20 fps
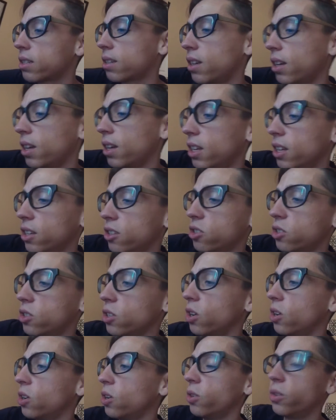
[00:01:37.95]
So
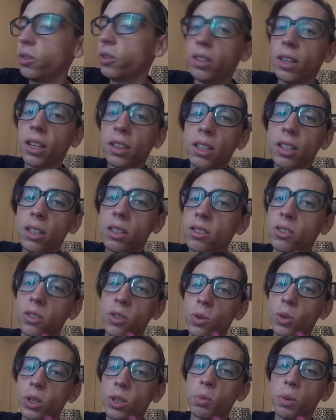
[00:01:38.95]
nothing's too
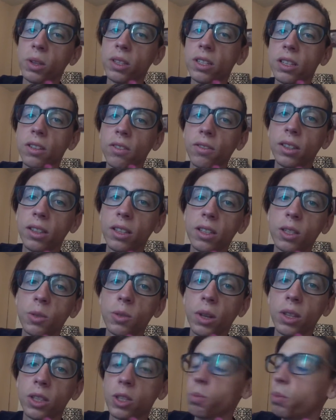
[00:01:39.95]
expensive in this month's
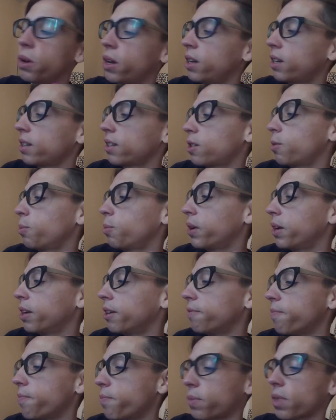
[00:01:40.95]
box, but
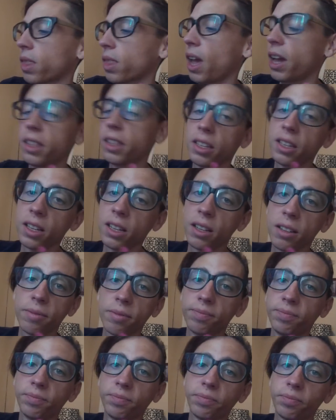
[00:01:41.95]
I think
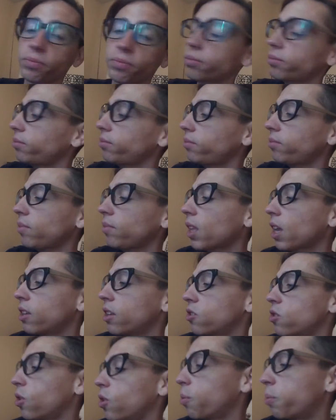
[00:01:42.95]
it's all
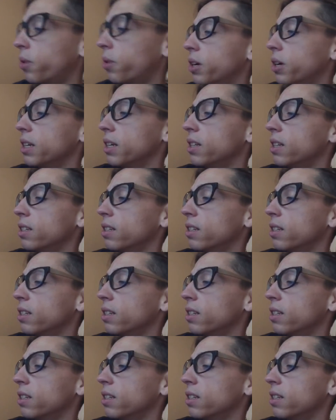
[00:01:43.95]
pretty decent